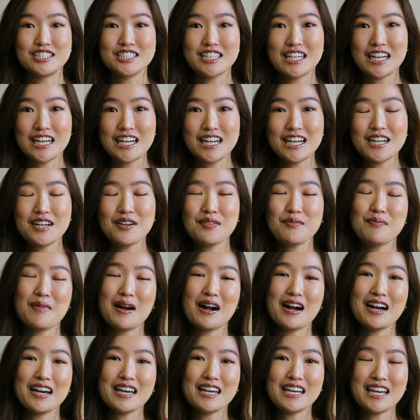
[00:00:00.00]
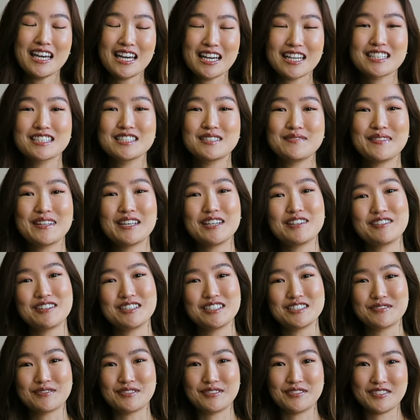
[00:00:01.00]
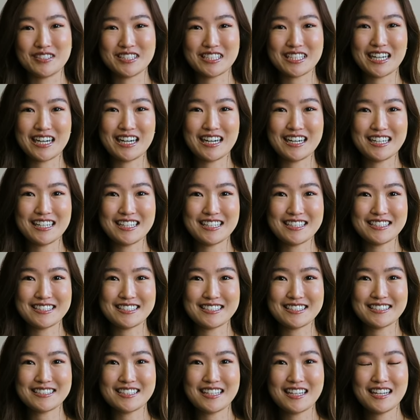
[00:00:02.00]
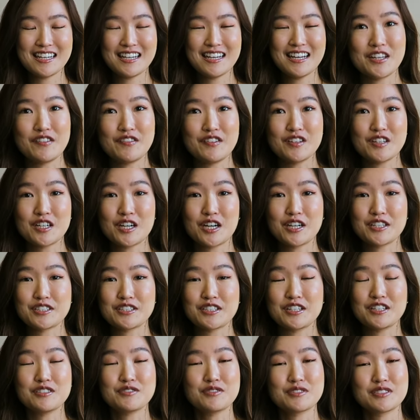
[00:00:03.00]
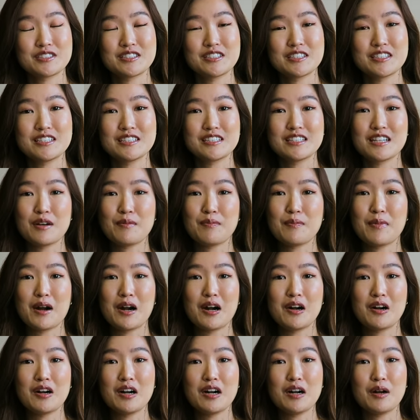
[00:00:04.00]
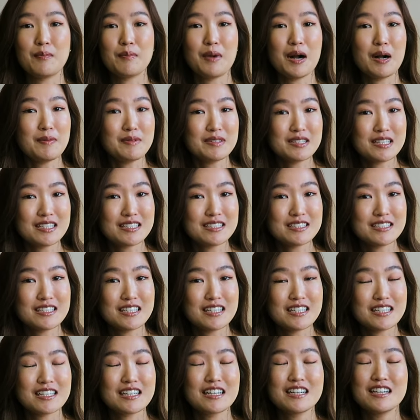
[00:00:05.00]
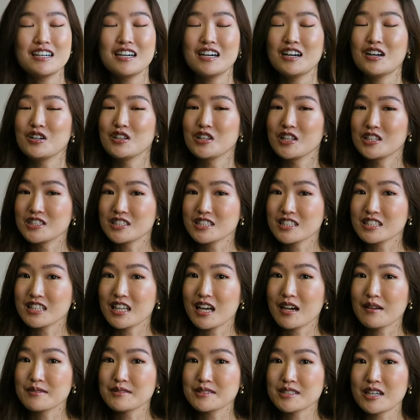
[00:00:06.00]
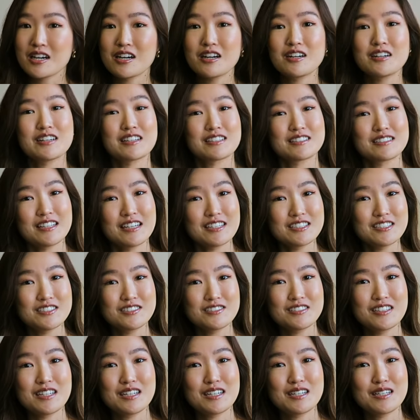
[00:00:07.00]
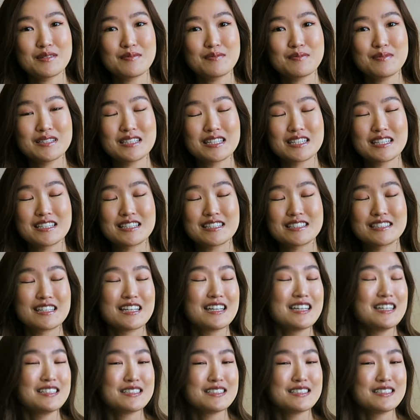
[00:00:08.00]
share my experience with you guys. If you guys are interested about apartment hunting, London lifestyle, etc., please